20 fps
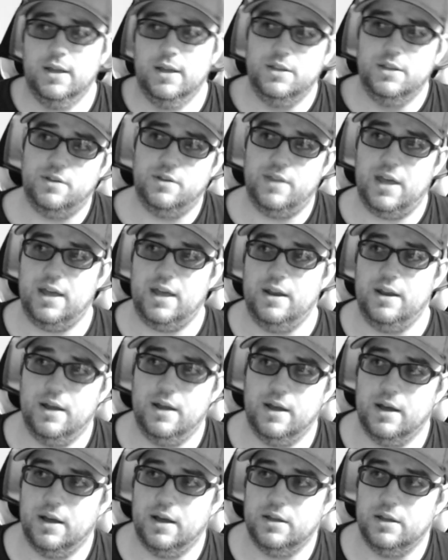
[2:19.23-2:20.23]
so that
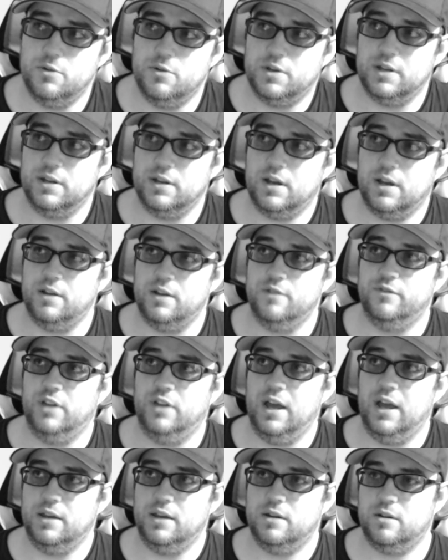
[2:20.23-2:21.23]
uh, you can kind of
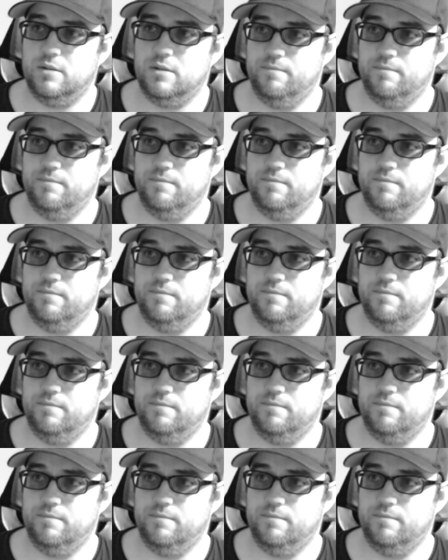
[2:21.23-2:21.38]
like